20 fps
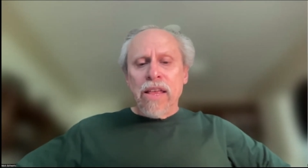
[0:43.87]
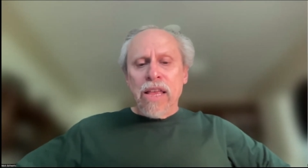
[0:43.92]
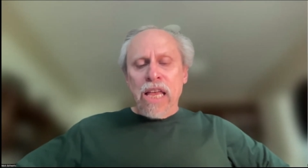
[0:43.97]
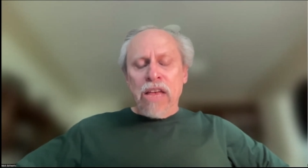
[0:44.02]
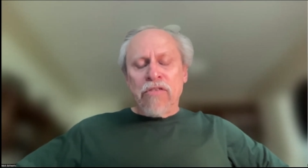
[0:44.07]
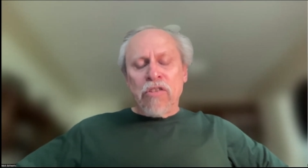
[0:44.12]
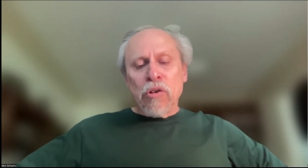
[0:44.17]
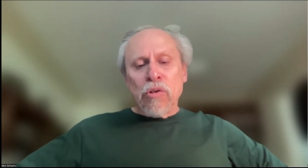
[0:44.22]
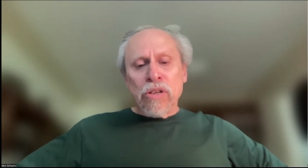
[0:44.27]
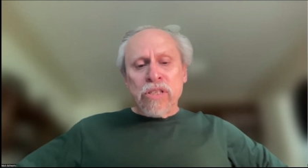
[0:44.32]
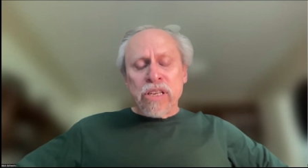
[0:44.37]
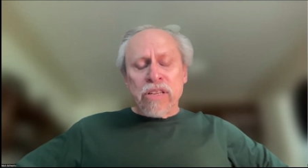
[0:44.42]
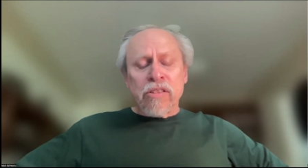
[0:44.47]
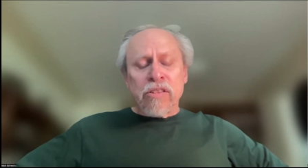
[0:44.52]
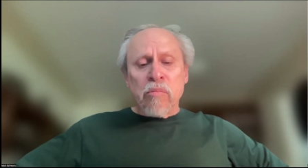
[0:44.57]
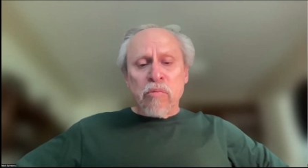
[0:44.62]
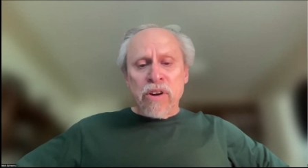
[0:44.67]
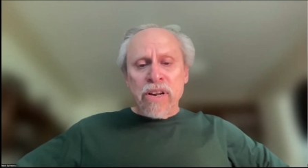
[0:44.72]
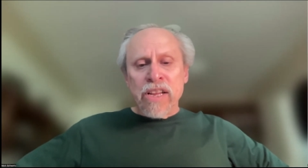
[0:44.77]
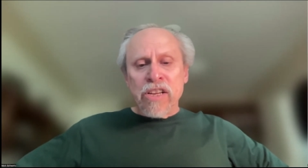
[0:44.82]
If you looked at the
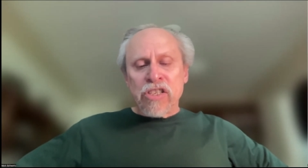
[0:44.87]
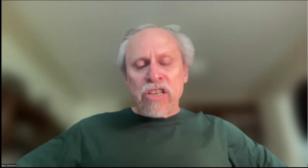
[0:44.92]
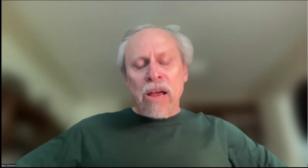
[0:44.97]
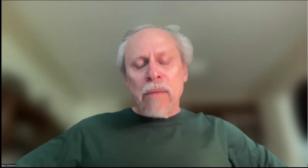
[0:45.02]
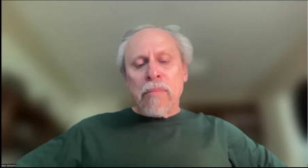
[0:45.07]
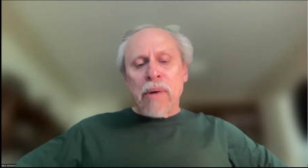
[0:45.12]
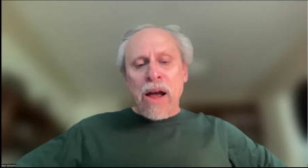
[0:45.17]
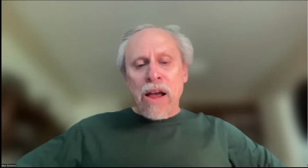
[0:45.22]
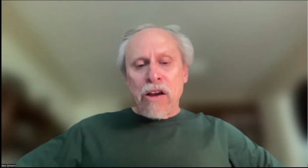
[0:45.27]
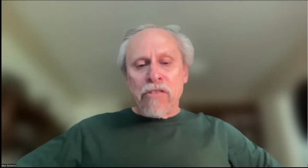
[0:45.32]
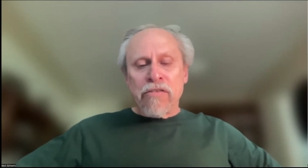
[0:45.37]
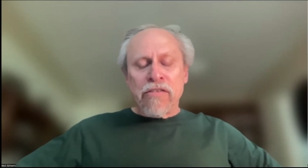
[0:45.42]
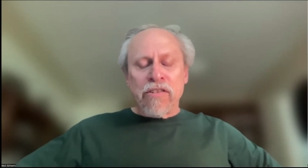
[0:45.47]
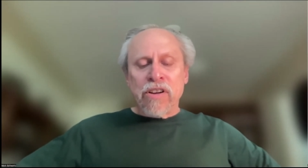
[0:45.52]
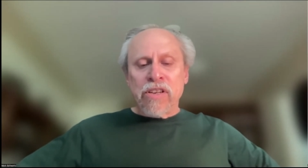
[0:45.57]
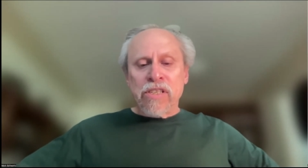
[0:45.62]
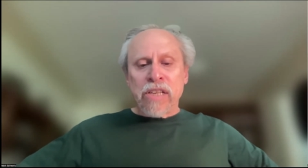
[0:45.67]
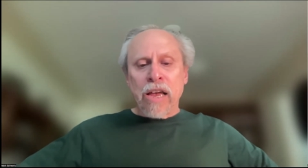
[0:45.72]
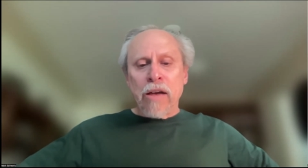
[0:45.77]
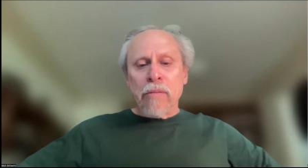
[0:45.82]
British Empire, for
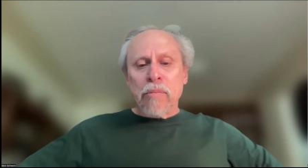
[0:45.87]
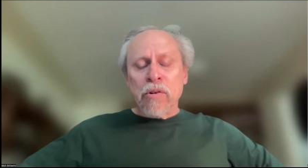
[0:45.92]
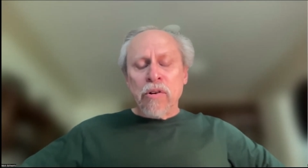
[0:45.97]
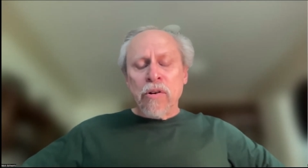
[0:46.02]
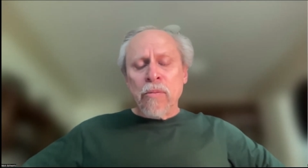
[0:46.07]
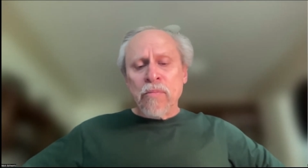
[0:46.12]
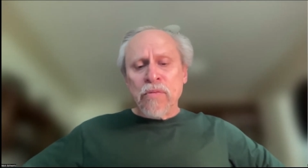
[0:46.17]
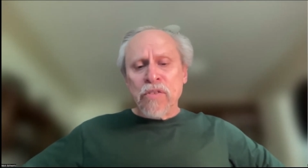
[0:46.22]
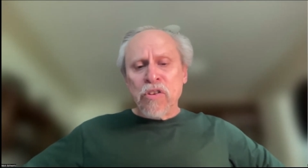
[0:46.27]
example,